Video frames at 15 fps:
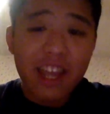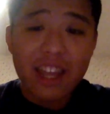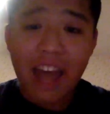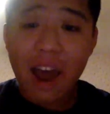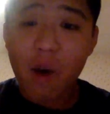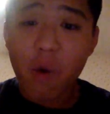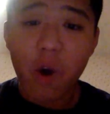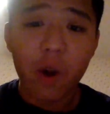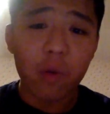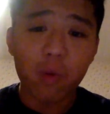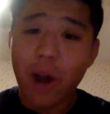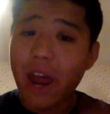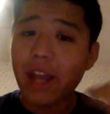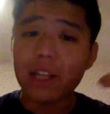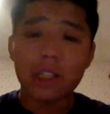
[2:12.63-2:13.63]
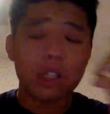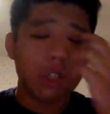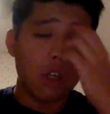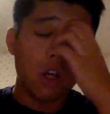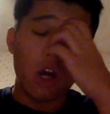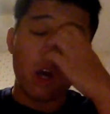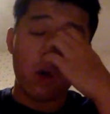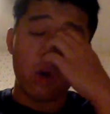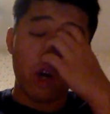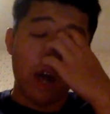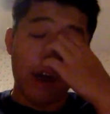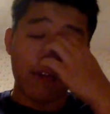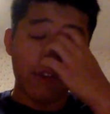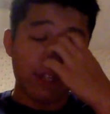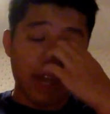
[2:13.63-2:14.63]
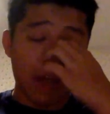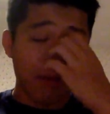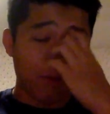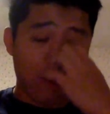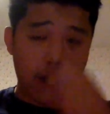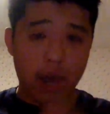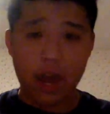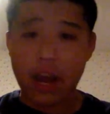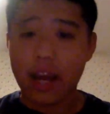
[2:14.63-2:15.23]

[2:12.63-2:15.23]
That one ranks, you know, off the top of my head,